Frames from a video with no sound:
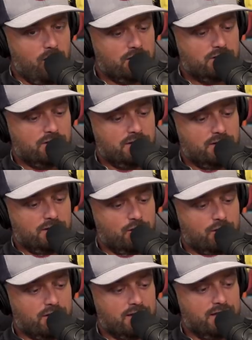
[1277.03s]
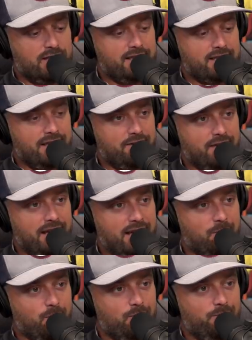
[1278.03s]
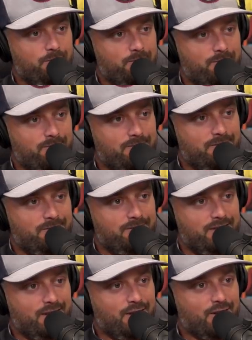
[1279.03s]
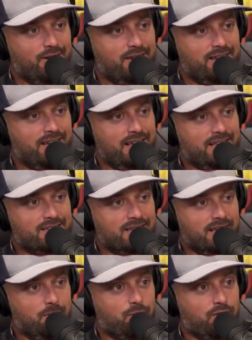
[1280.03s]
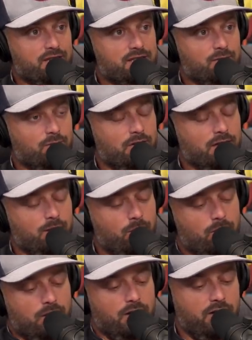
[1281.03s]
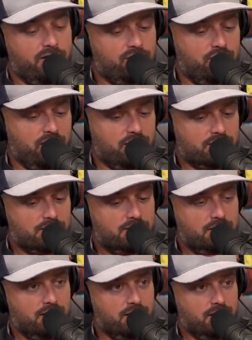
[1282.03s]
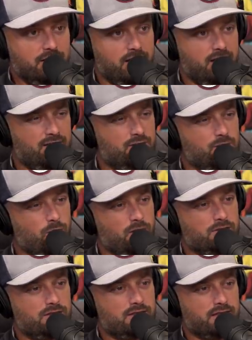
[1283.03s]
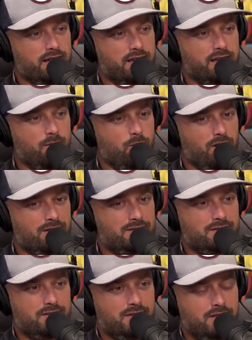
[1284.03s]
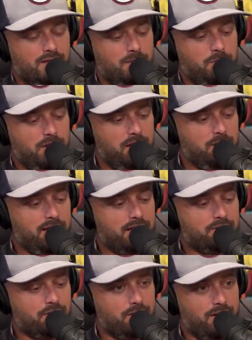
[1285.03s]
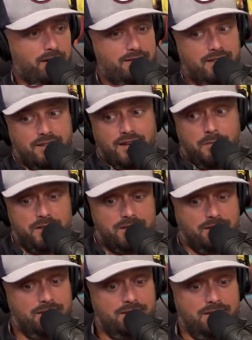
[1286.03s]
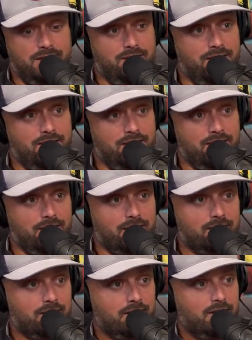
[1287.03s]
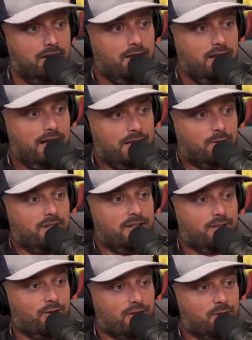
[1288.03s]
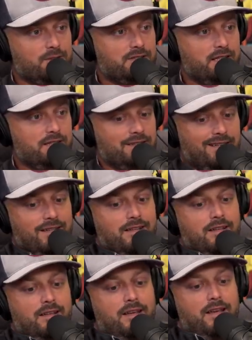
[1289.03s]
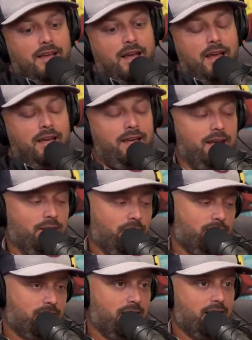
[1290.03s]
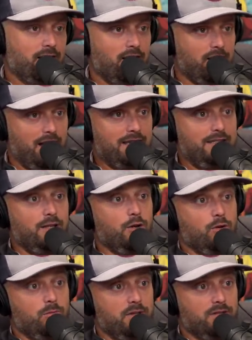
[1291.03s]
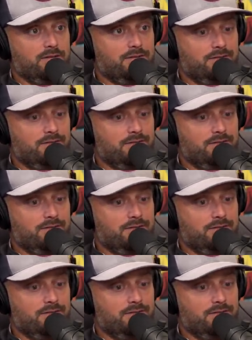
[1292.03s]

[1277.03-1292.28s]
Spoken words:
Like watching the gorilla? He doesn't have cable. You know what I mean? Like, it's like in prison where you're like, we don't get all the channels. And you're like, I'll just watch this guy hit a watch PBS for 5. He's like, I mean, it's at least TV, you know? That's what the gorilla would say. He's like, yeah, dude, it's not ideal, but.